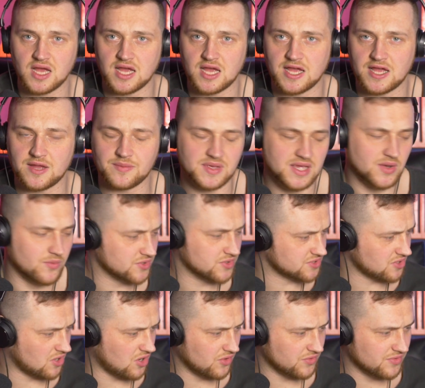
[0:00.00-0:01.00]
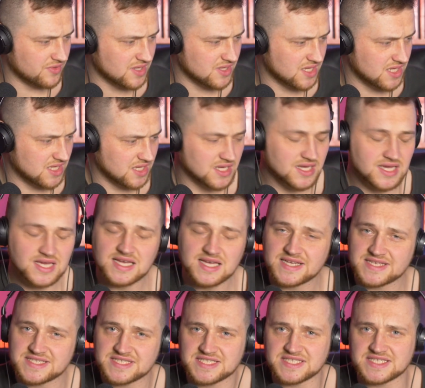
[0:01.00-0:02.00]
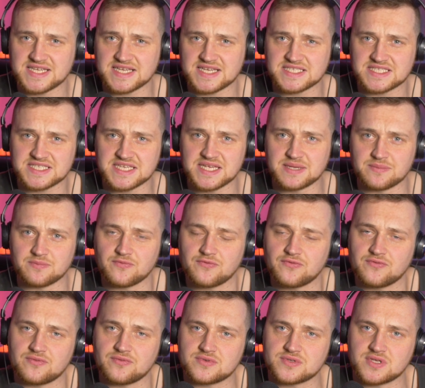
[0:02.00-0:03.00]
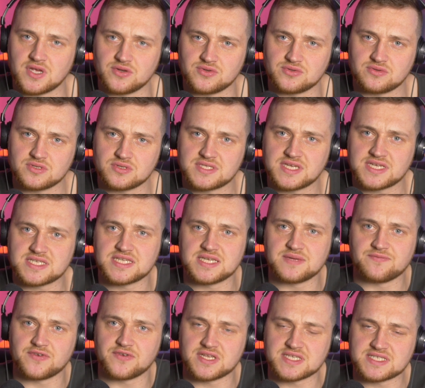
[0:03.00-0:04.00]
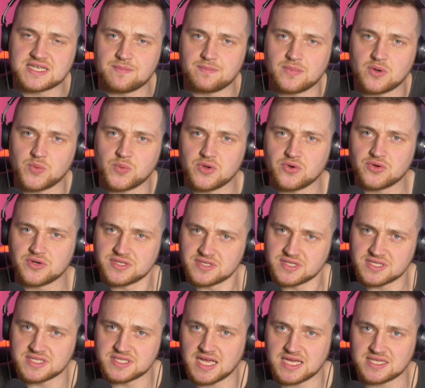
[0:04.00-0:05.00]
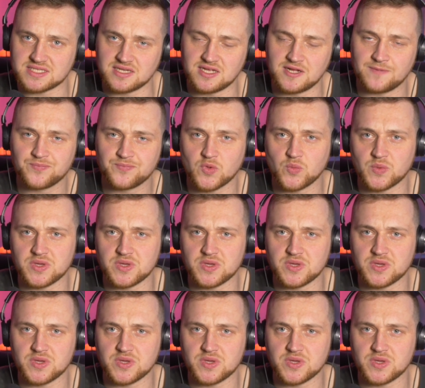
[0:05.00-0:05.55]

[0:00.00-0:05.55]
It was on the 16th. So 16th of December, we ordered the Tesla.